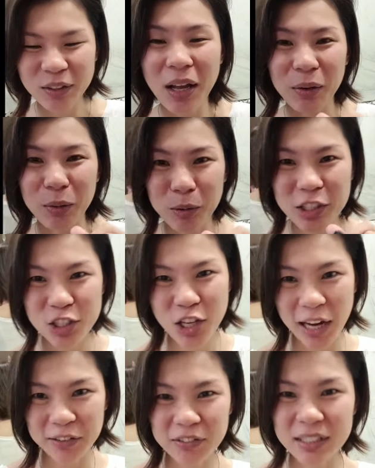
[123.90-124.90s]
So I always
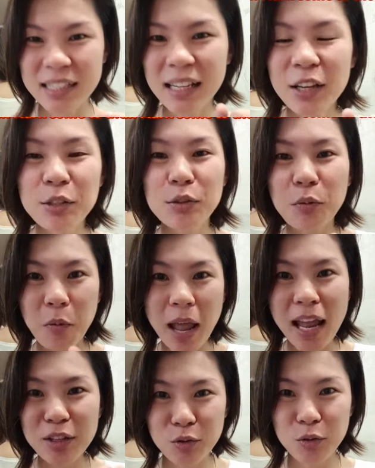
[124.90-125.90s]
check first. So
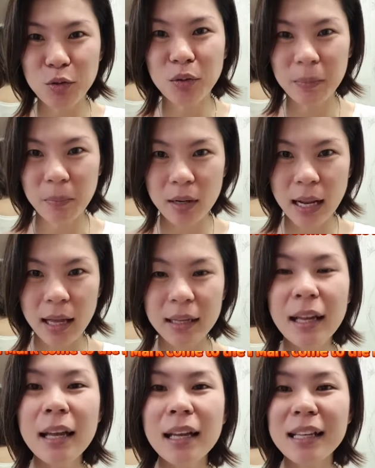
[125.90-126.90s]
where should you apply?
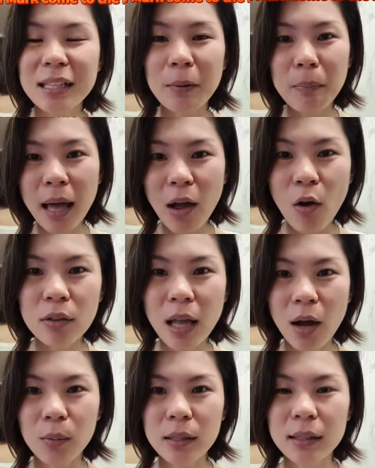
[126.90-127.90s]
It's applied on
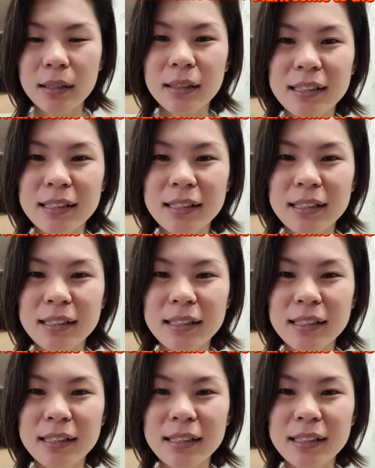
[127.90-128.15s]
our